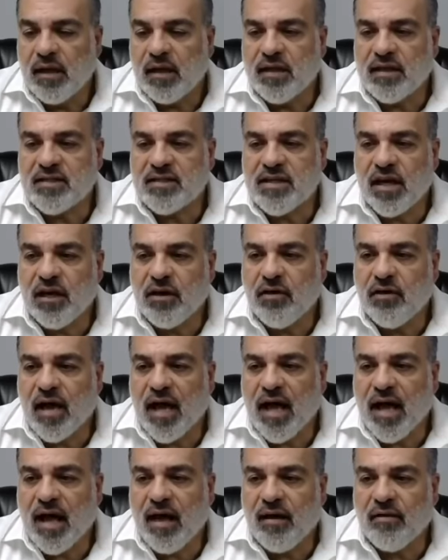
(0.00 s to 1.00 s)
let's say you
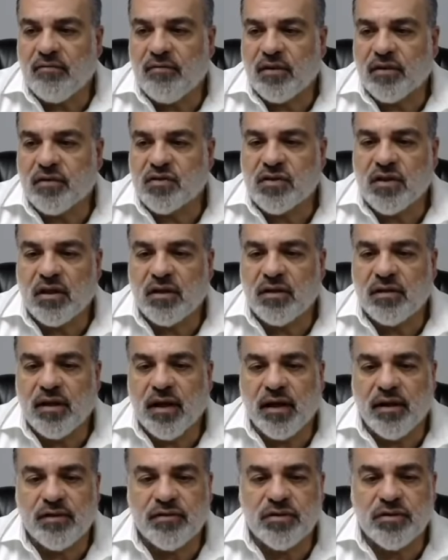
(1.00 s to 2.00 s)
have a son
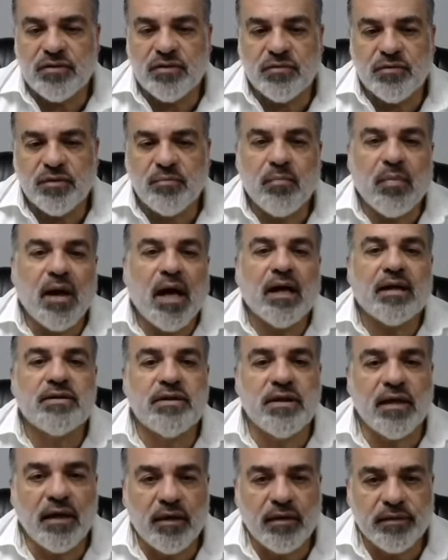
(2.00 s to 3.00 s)
that is doing
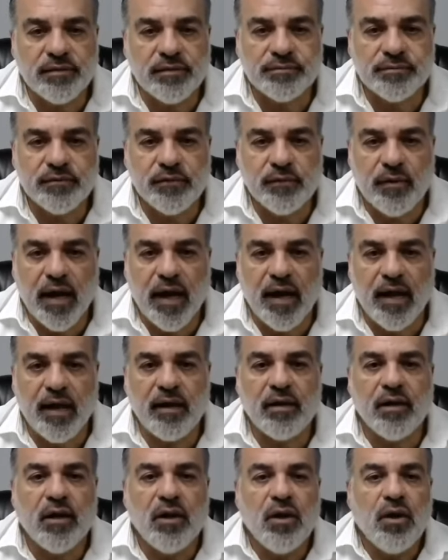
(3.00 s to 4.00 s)
boxing,
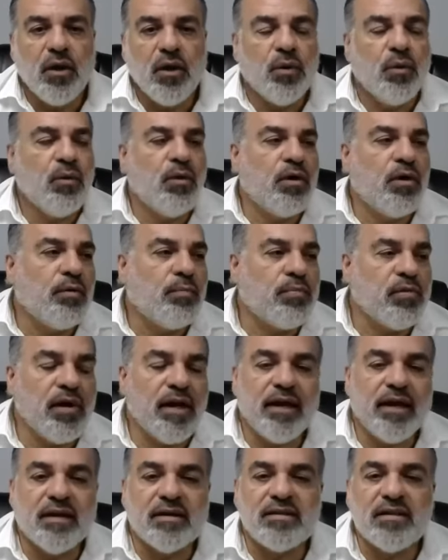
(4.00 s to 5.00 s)
right? Or
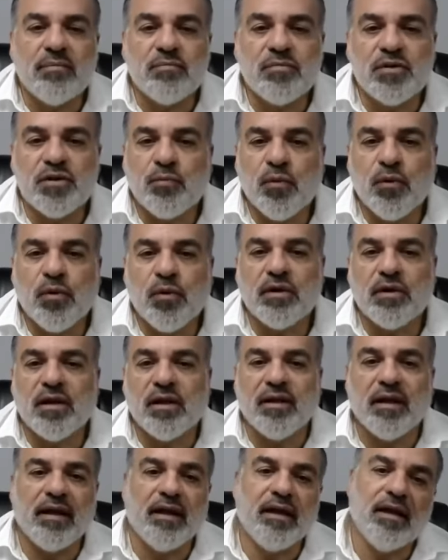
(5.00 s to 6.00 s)
playing some sport,
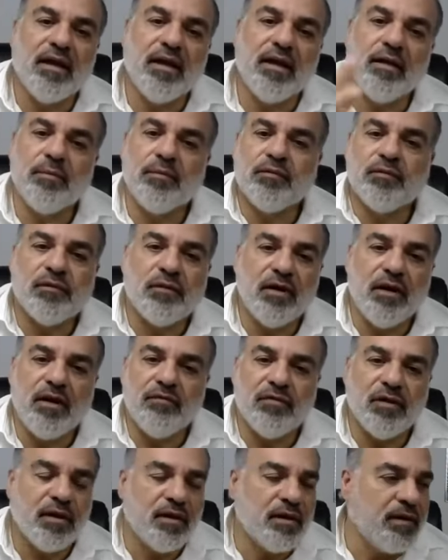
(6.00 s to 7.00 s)
and he keeps
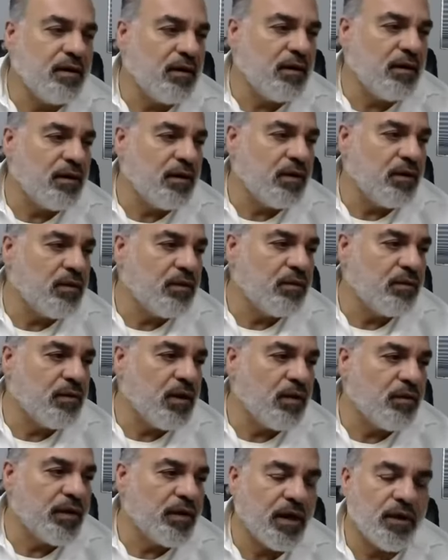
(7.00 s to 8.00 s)
even,
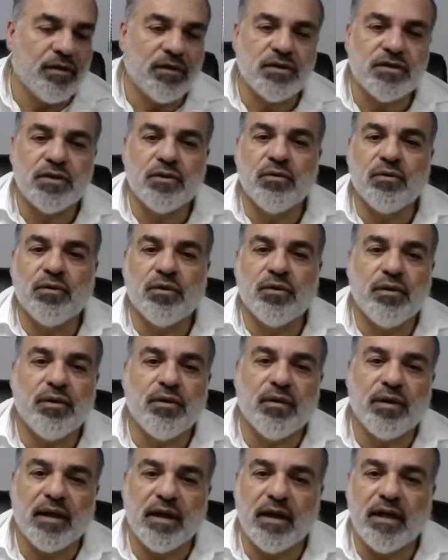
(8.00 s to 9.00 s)
going on a
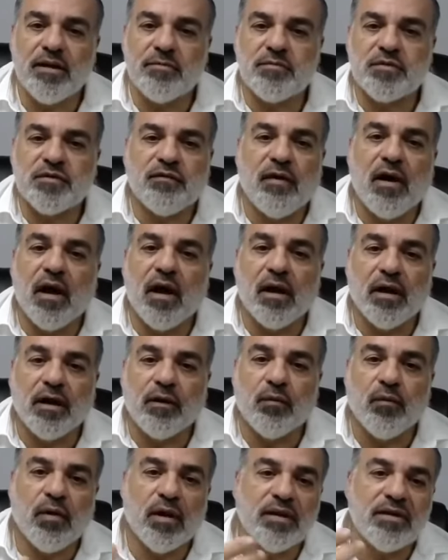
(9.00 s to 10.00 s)
scooter, and he keeps falling
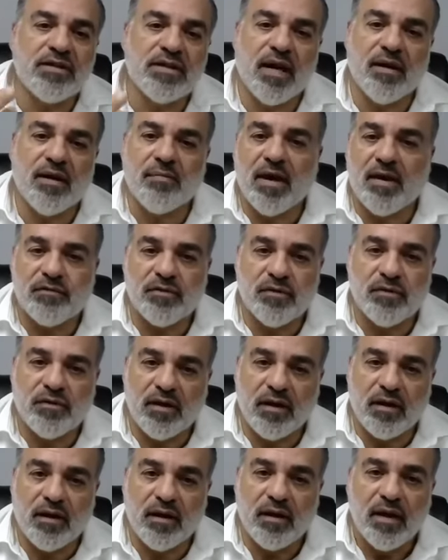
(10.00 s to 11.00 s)
one time after
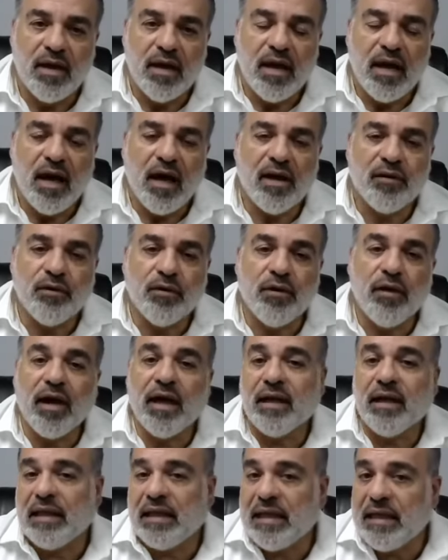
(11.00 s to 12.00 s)
the other,
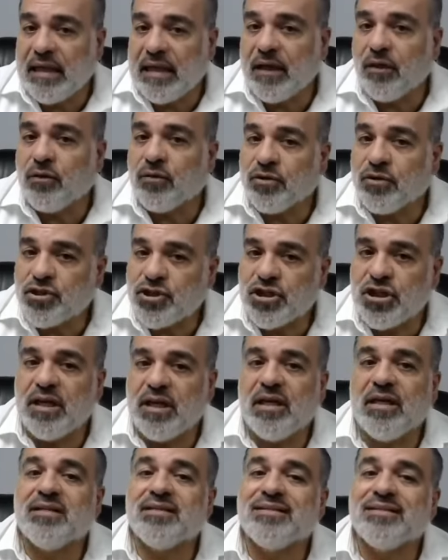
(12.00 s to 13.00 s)
and he or she
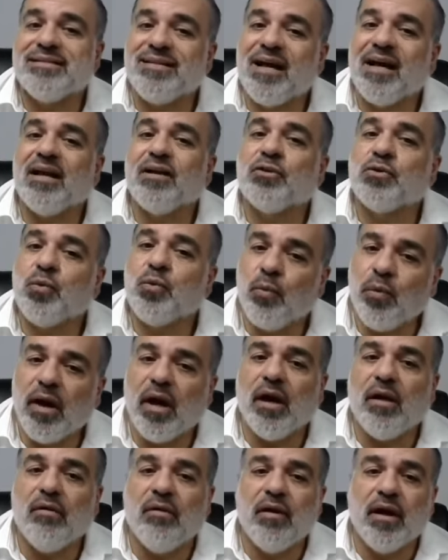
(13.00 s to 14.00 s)
is not
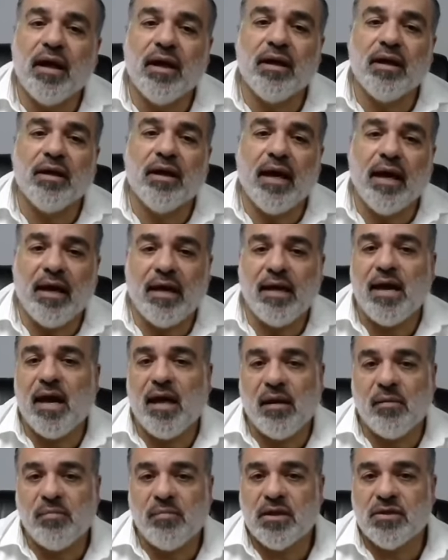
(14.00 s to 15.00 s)
wearing a
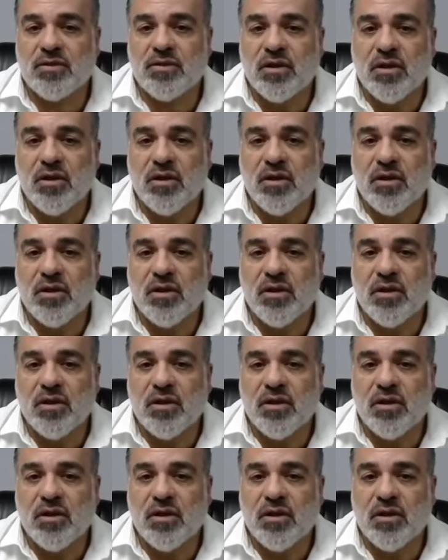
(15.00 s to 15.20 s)
helmet,